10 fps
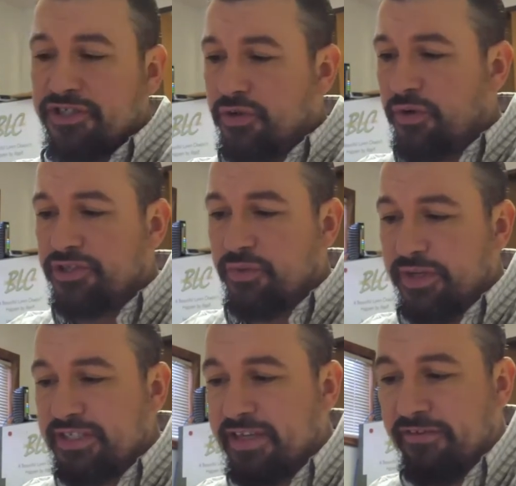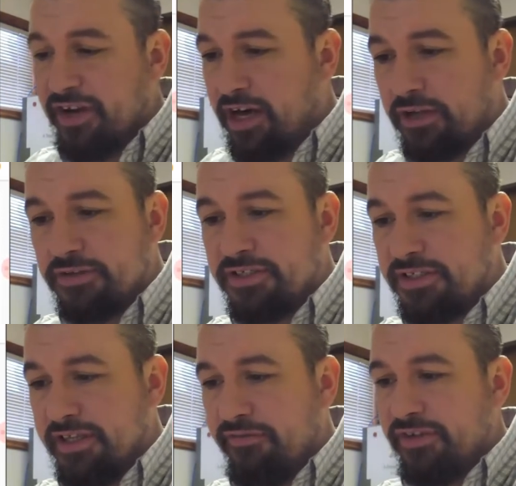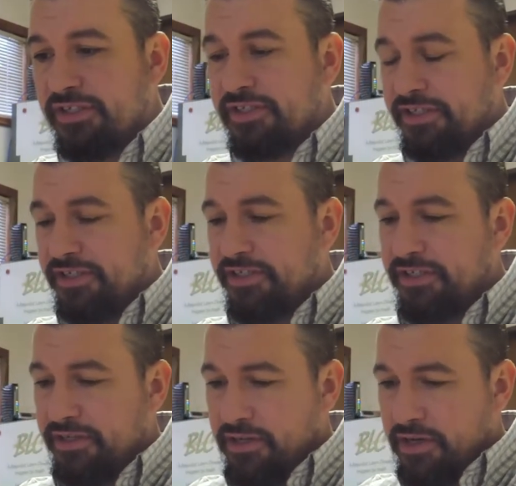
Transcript: it's showing $27.70.